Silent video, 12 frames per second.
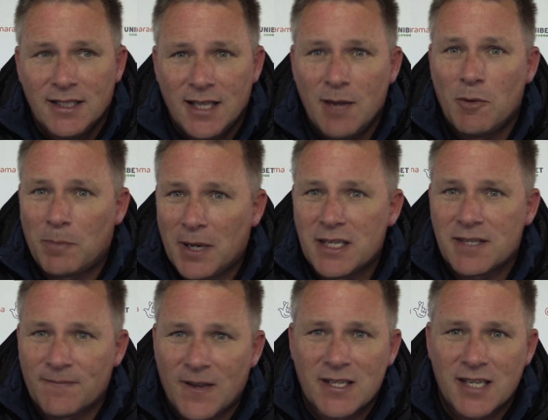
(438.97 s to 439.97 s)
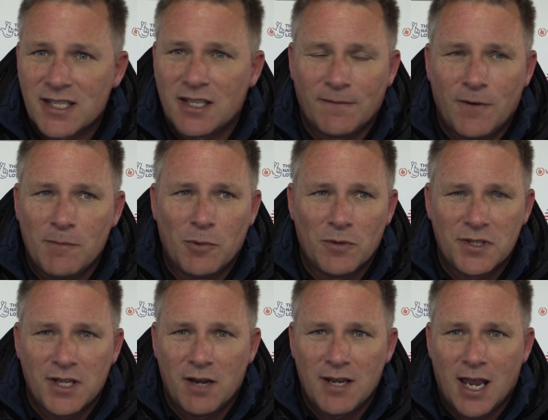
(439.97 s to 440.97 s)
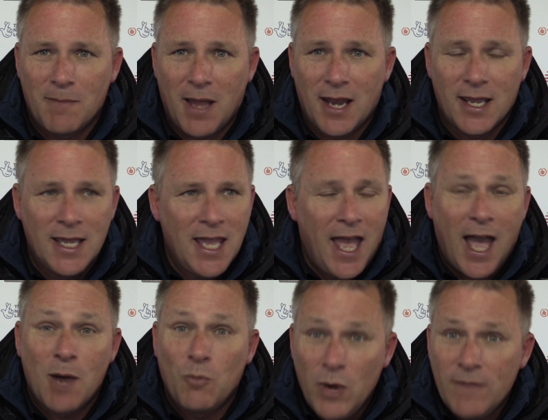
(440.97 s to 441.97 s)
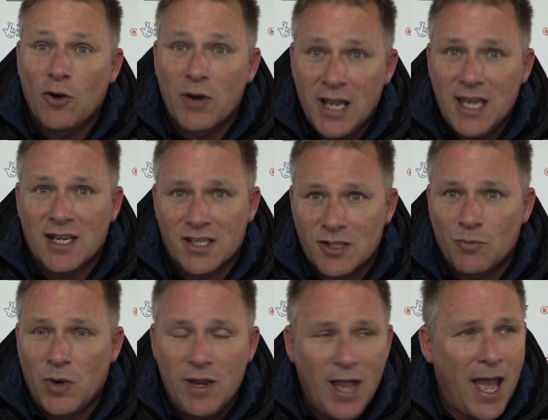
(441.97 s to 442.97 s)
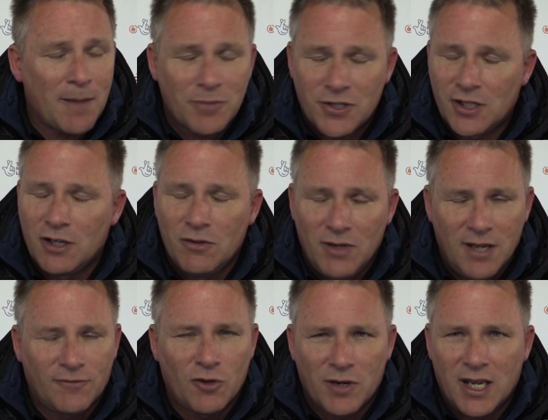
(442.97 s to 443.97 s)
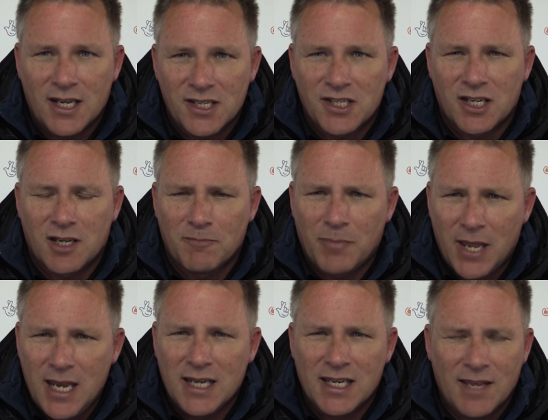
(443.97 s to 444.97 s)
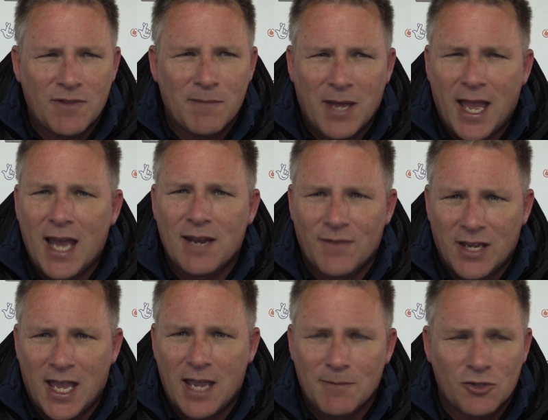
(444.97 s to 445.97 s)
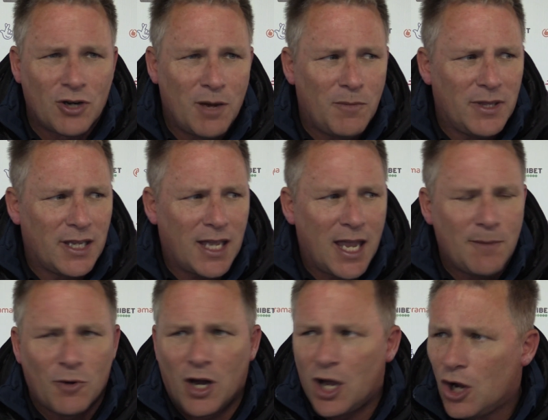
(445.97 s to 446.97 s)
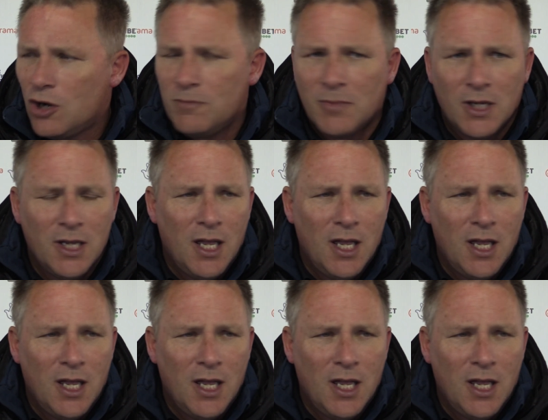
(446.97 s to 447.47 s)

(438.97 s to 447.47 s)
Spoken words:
They will play some fantastic football, there's no doubt about it. And we've got it in us. We absolutely have got it in us to compete and give them a hell of a game and try and win the game. We're at home.